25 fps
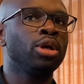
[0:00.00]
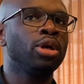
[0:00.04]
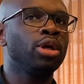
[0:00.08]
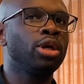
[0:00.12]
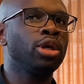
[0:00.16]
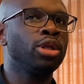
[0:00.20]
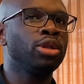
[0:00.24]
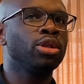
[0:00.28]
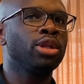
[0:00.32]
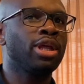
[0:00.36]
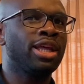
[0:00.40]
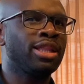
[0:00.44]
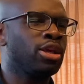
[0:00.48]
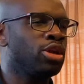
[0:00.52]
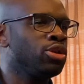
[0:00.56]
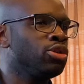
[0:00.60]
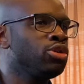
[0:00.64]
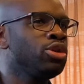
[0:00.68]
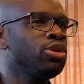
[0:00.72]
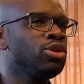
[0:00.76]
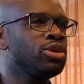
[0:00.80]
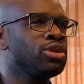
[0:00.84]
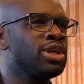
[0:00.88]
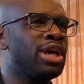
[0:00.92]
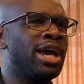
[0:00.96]
in, it
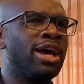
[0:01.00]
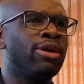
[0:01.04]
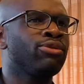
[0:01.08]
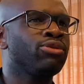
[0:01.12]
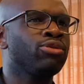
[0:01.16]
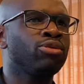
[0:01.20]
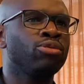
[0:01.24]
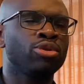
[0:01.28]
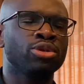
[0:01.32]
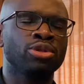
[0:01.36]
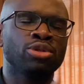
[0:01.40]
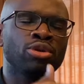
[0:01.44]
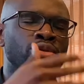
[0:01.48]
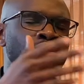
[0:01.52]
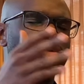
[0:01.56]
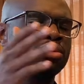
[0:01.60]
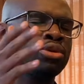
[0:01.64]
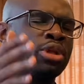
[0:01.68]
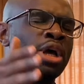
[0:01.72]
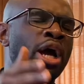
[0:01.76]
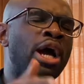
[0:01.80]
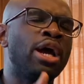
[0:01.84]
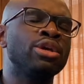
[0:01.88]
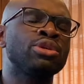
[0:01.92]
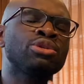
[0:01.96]
continues afterwards also in
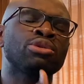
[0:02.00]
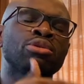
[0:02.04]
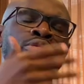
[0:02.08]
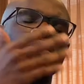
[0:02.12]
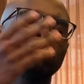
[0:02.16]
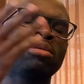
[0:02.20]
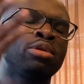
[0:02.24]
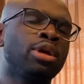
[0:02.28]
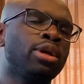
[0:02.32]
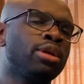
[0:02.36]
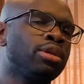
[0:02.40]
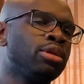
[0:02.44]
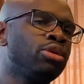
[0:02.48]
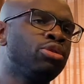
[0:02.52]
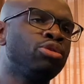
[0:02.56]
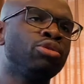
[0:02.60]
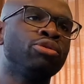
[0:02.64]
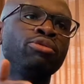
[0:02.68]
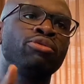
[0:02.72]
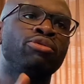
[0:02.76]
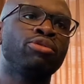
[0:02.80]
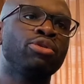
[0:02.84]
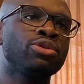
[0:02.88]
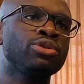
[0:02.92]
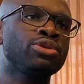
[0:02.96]
high school and in
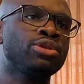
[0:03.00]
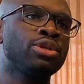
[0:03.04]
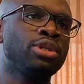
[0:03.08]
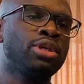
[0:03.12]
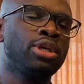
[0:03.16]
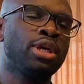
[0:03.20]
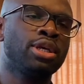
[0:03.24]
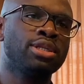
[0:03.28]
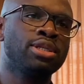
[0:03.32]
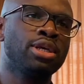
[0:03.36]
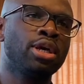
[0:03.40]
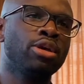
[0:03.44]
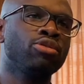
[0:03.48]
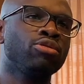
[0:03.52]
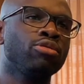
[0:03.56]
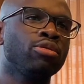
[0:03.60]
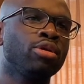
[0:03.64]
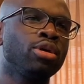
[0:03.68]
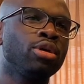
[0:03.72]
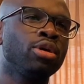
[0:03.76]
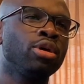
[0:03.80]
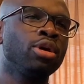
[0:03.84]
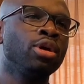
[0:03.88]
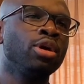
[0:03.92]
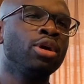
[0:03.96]
university, et cetera,
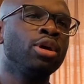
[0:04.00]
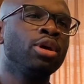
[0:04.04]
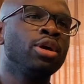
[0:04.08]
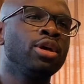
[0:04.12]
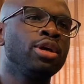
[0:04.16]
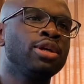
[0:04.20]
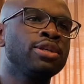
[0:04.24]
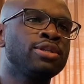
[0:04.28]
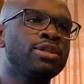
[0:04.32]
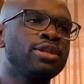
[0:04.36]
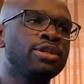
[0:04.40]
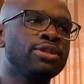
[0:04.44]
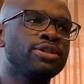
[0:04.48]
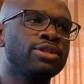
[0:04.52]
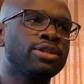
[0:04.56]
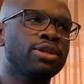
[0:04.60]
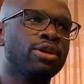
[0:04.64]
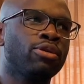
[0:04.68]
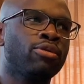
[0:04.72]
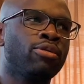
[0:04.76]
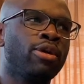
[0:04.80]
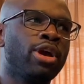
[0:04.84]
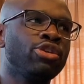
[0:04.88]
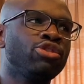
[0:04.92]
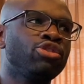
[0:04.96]
is this
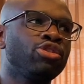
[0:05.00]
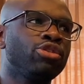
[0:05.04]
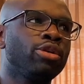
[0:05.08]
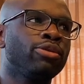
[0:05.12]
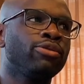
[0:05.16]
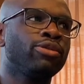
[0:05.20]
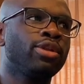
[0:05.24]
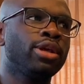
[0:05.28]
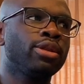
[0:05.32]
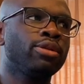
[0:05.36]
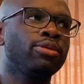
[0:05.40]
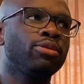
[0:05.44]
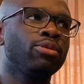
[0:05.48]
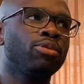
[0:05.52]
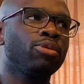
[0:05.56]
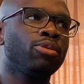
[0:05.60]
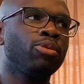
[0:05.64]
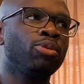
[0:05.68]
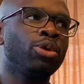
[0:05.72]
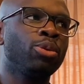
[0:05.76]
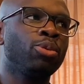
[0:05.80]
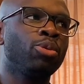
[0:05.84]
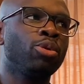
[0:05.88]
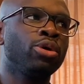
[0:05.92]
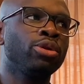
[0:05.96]
question of that
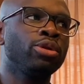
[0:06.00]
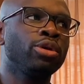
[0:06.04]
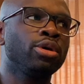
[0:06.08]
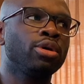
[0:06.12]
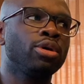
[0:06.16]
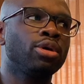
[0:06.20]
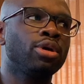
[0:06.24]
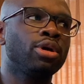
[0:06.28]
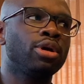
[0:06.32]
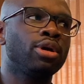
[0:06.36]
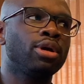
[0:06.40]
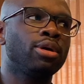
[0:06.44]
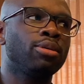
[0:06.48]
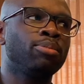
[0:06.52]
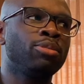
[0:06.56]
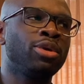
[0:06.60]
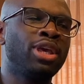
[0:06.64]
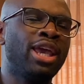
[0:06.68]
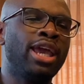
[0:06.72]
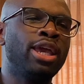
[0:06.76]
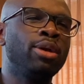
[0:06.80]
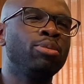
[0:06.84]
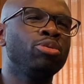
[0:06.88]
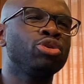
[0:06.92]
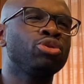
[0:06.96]
we want to be
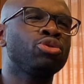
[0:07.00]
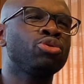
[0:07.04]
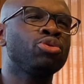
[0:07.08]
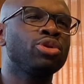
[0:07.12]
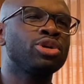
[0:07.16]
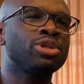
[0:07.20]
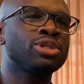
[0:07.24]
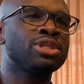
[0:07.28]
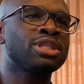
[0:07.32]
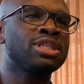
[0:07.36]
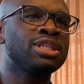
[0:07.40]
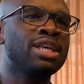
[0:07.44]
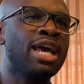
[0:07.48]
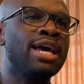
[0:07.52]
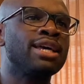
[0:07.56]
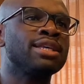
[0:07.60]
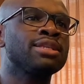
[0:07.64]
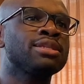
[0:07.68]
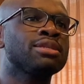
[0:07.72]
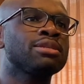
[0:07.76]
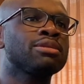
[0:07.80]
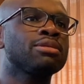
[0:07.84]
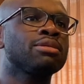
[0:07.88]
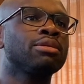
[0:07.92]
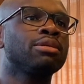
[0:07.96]
able to
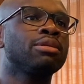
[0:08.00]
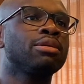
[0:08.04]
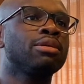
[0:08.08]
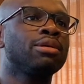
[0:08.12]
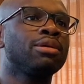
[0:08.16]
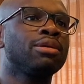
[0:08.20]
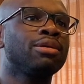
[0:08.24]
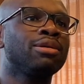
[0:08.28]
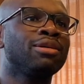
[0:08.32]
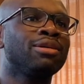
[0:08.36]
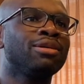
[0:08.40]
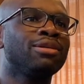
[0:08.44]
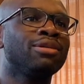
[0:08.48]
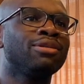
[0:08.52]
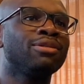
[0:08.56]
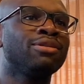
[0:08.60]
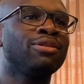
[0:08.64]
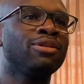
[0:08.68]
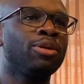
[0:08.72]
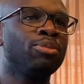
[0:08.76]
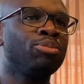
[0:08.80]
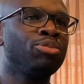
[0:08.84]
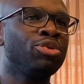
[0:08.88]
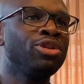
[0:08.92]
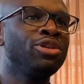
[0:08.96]
assess the
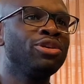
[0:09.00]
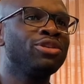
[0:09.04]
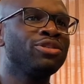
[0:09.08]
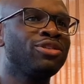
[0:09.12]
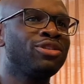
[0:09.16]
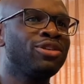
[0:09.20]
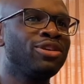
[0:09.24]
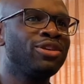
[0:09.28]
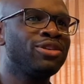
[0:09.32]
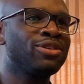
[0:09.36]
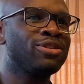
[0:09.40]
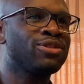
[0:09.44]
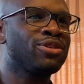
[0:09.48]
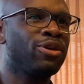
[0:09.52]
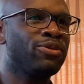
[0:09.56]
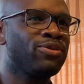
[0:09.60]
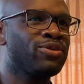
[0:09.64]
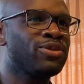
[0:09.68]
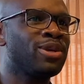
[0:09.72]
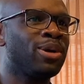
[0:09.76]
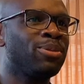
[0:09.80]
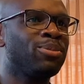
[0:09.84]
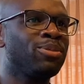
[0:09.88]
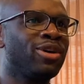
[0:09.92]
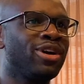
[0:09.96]
abilities of
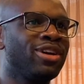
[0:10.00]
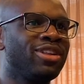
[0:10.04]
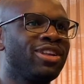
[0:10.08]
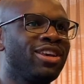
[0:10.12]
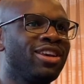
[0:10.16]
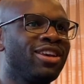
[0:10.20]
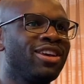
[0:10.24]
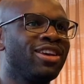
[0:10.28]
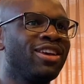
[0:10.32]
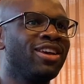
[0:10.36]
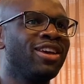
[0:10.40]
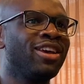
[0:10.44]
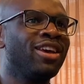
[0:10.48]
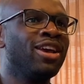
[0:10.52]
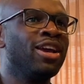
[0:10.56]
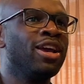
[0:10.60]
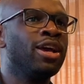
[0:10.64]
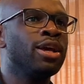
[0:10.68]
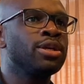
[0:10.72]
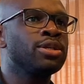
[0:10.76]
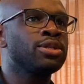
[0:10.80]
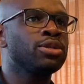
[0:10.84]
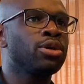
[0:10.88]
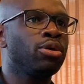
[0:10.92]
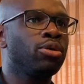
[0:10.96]
somebody.
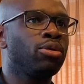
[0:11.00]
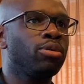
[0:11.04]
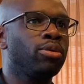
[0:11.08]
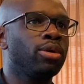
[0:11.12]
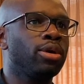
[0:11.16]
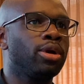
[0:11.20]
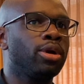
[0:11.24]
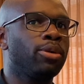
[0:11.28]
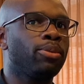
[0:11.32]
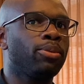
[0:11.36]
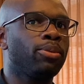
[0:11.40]
So